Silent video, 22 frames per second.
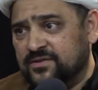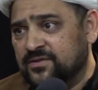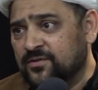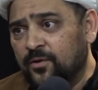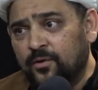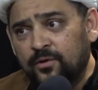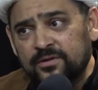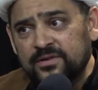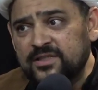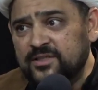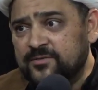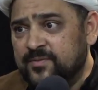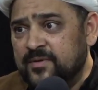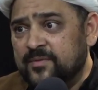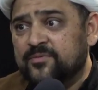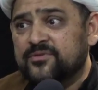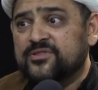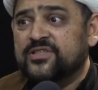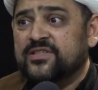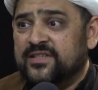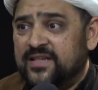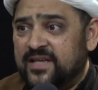and all these
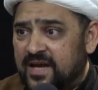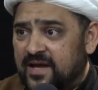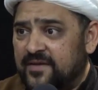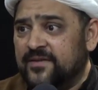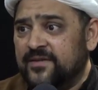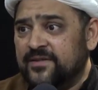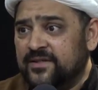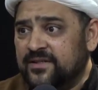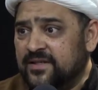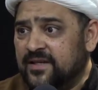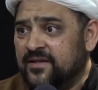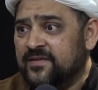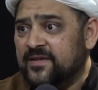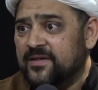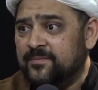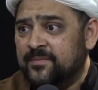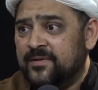people she gathered together in